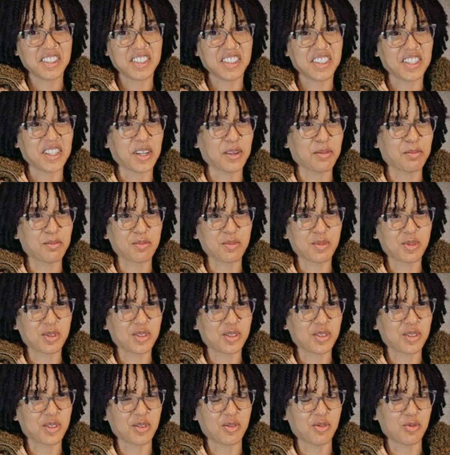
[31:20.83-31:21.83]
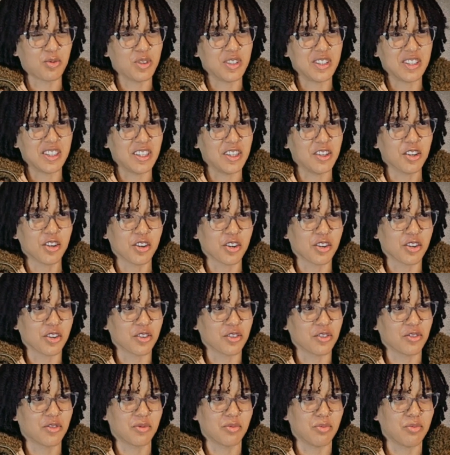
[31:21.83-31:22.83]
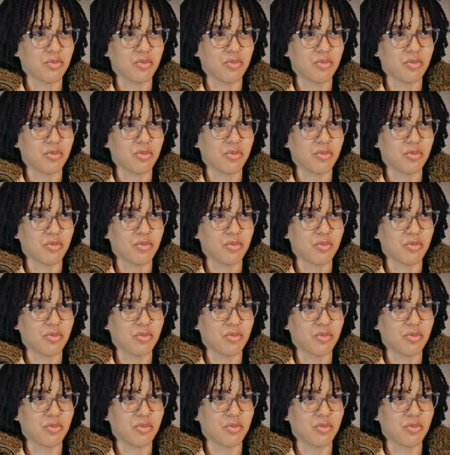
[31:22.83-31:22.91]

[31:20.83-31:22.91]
She comes to, we see her